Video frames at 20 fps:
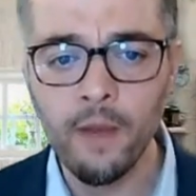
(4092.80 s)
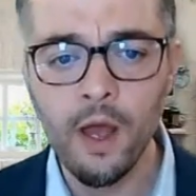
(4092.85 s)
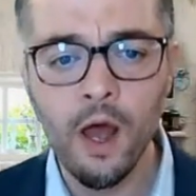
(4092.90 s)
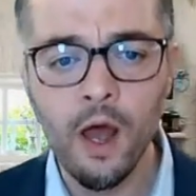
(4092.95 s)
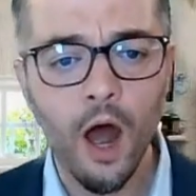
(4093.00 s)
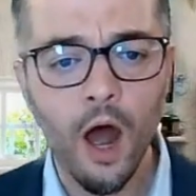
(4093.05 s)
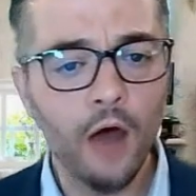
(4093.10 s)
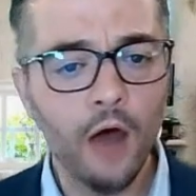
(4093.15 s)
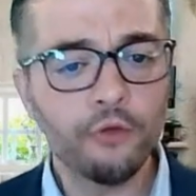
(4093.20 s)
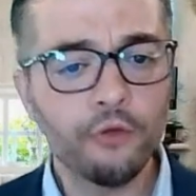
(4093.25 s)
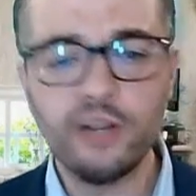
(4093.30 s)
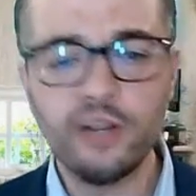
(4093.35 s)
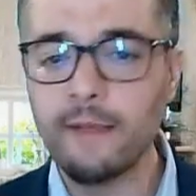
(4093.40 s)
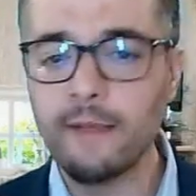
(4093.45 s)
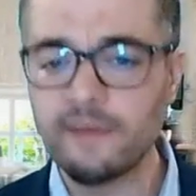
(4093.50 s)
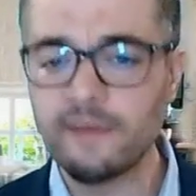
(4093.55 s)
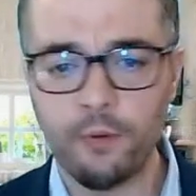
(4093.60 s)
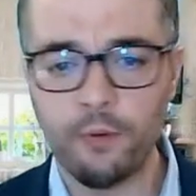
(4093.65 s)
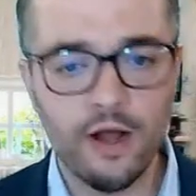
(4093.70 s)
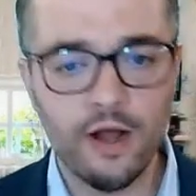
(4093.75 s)
Other types
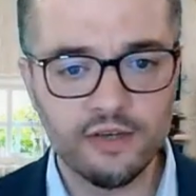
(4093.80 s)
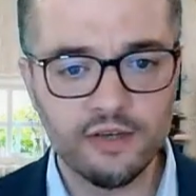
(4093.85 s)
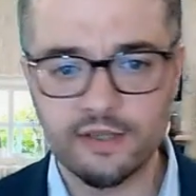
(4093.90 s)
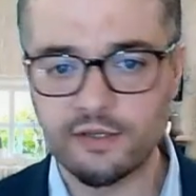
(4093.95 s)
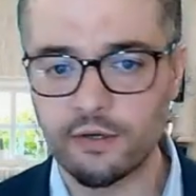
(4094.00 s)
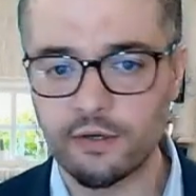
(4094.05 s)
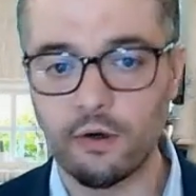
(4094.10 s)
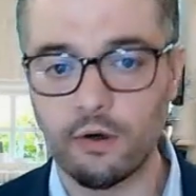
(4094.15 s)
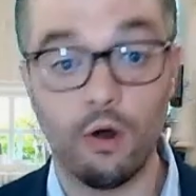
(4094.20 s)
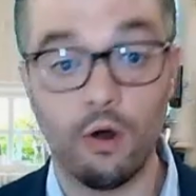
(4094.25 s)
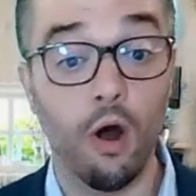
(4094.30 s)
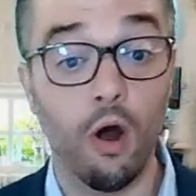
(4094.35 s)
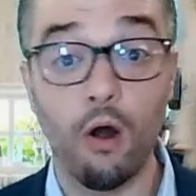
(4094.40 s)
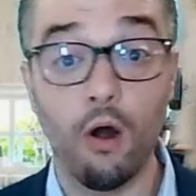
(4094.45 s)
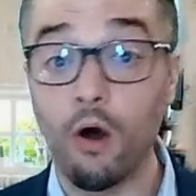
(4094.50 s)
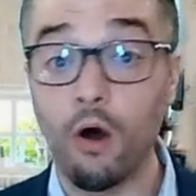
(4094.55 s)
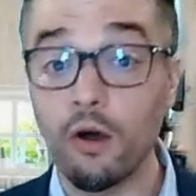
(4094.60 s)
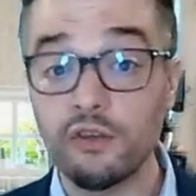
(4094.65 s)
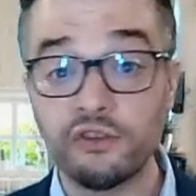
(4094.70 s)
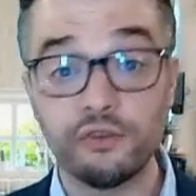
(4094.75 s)
of projects are
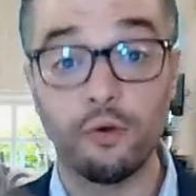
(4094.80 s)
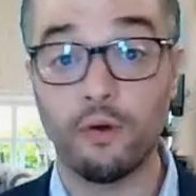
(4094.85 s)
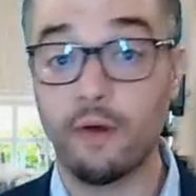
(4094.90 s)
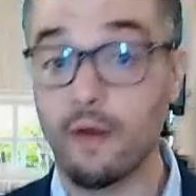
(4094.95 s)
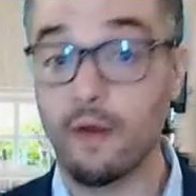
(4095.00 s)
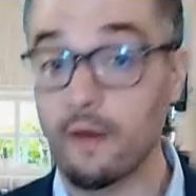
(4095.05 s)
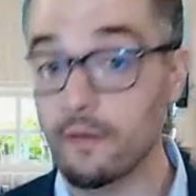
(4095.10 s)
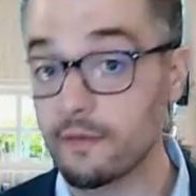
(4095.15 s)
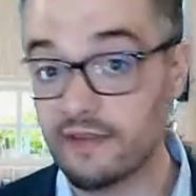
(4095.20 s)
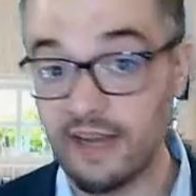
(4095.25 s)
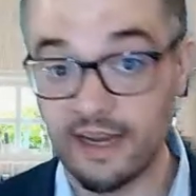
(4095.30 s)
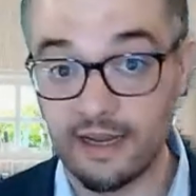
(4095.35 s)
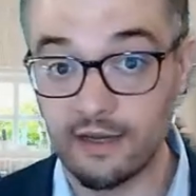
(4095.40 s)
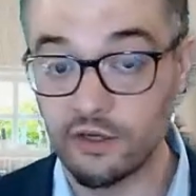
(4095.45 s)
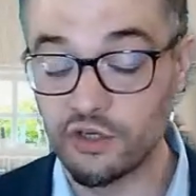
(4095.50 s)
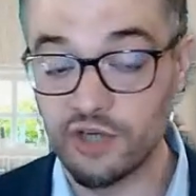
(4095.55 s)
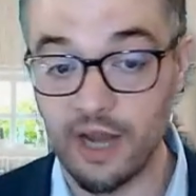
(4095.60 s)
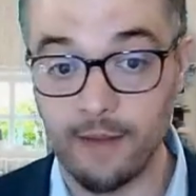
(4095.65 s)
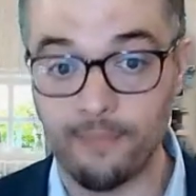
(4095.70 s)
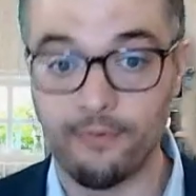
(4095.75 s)
also taking
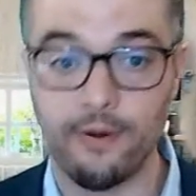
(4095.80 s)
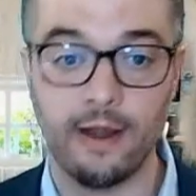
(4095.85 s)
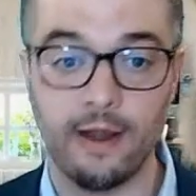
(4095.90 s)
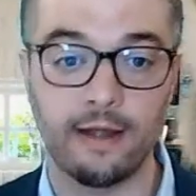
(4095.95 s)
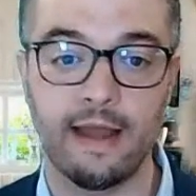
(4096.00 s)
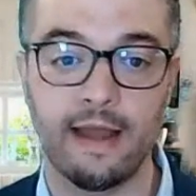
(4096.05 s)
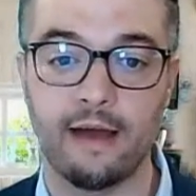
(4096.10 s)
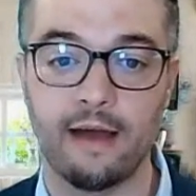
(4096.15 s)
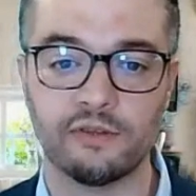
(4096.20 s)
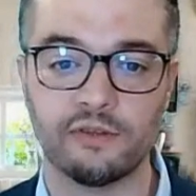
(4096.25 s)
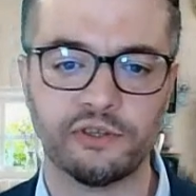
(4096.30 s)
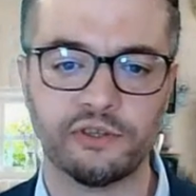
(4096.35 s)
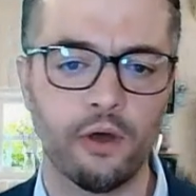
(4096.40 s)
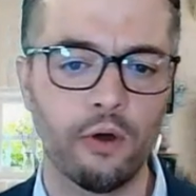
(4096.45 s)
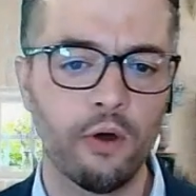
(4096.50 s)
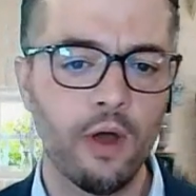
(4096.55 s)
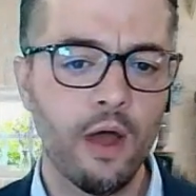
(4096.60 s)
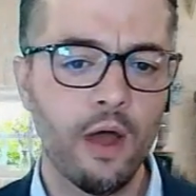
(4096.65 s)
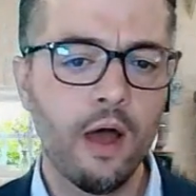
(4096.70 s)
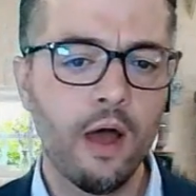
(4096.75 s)
shape right now. So
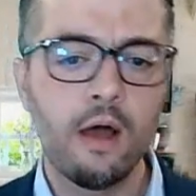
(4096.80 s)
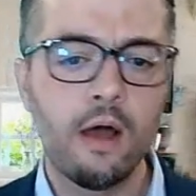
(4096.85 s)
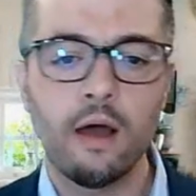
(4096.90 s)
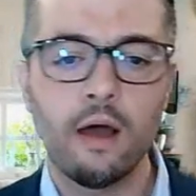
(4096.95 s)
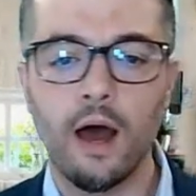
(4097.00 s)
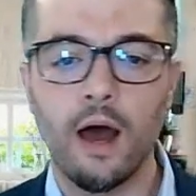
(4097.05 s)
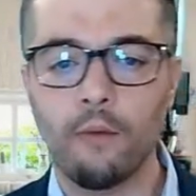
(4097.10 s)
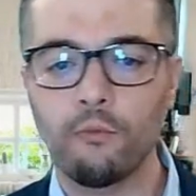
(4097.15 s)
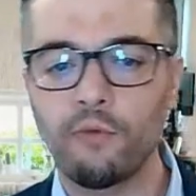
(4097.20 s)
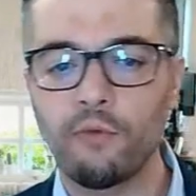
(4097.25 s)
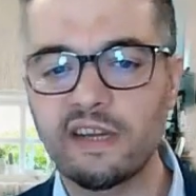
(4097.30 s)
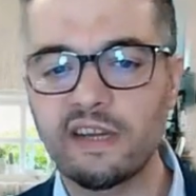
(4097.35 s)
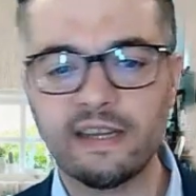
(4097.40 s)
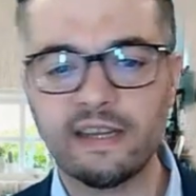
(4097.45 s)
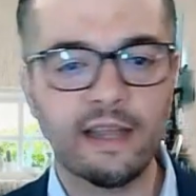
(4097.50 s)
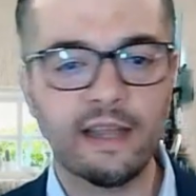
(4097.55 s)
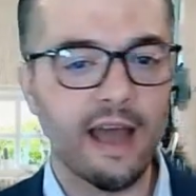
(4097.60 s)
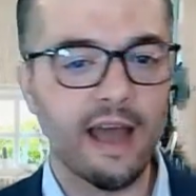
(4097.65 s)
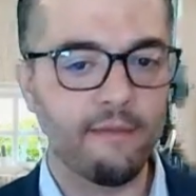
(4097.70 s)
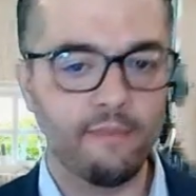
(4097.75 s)

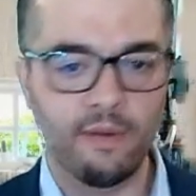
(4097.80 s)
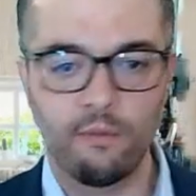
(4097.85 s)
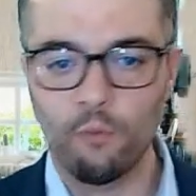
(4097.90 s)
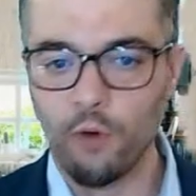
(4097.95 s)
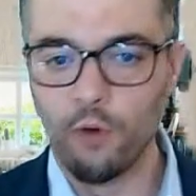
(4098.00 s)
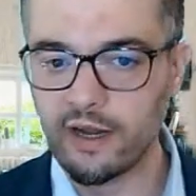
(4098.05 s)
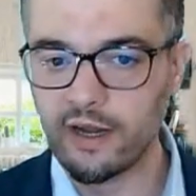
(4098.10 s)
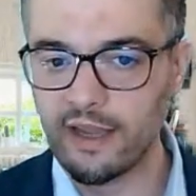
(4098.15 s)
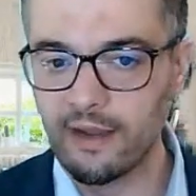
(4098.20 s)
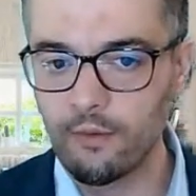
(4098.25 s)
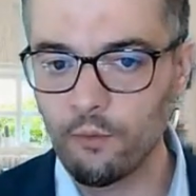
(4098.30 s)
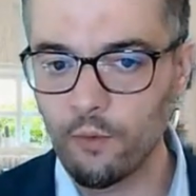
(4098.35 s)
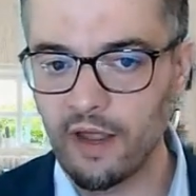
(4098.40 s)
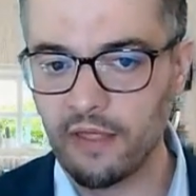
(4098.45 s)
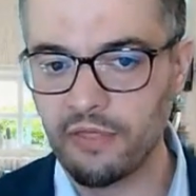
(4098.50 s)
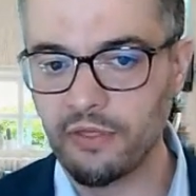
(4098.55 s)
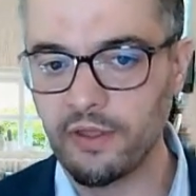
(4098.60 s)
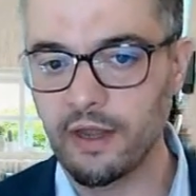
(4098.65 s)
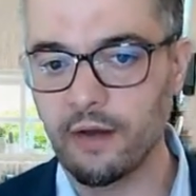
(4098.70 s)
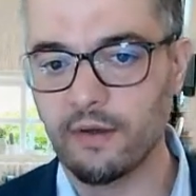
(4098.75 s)
recently I've been working
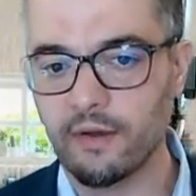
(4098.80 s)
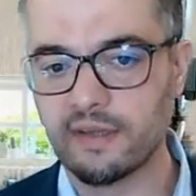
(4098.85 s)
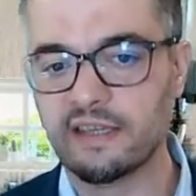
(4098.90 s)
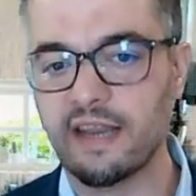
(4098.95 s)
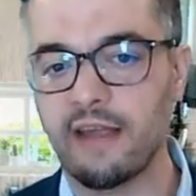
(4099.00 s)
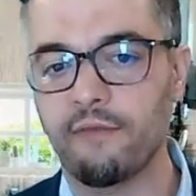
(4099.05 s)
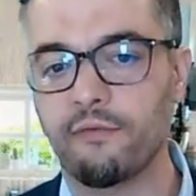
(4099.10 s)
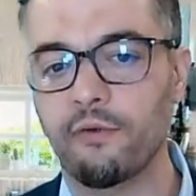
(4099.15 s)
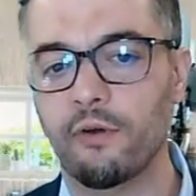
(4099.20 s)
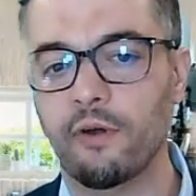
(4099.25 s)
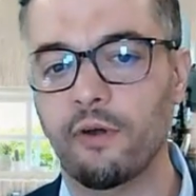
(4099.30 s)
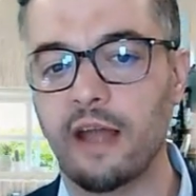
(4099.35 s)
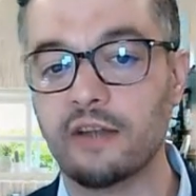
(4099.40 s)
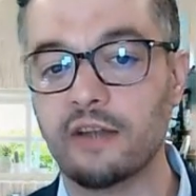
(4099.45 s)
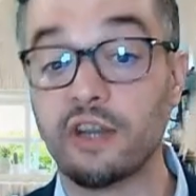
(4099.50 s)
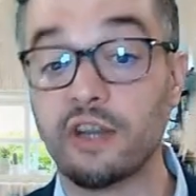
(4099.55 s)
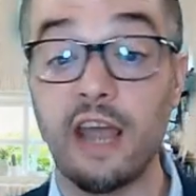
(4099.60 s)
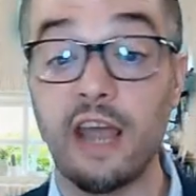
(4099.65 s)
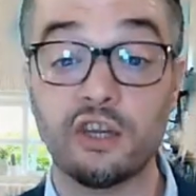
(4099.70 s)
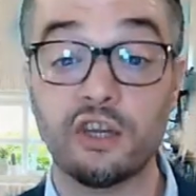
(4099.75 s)
with, a Stanford
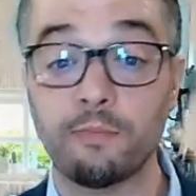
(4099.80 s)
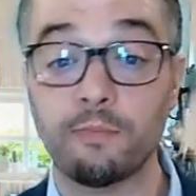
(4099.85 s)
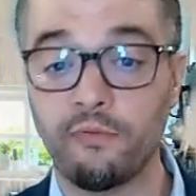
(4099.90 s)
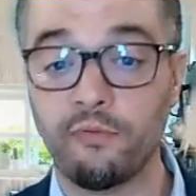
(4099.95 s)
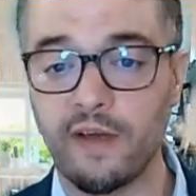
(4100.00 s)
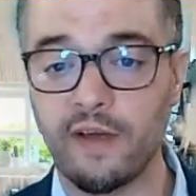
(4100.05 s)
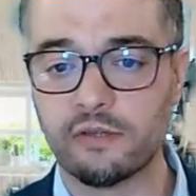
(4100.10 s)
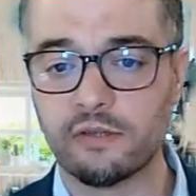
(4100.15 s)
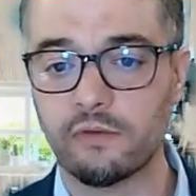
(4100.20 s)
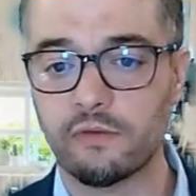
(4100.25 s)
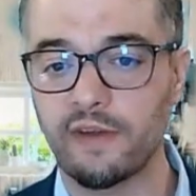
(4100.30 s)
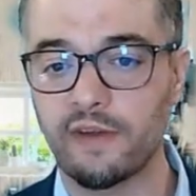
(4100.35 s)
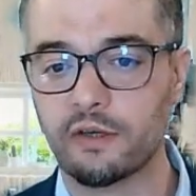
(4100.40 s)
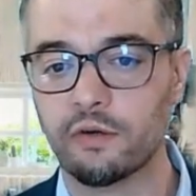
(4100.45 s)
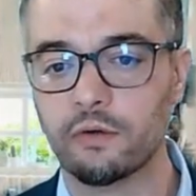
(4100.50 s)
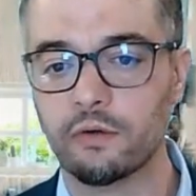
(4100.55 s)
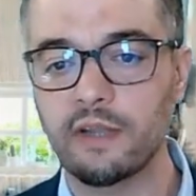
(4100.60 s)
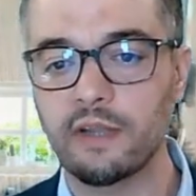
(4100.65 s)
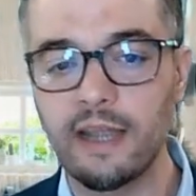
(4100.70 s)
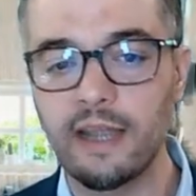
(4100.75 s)
education professor, Victor
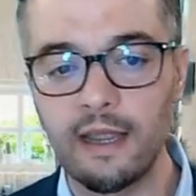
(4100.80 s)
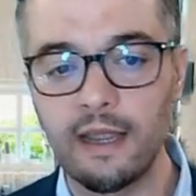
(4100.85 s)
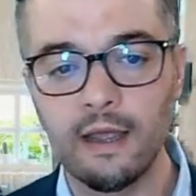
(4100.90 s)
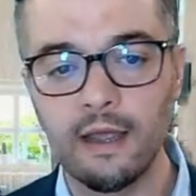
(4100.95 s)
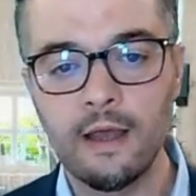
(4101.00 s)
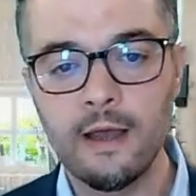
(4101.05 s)
Lee,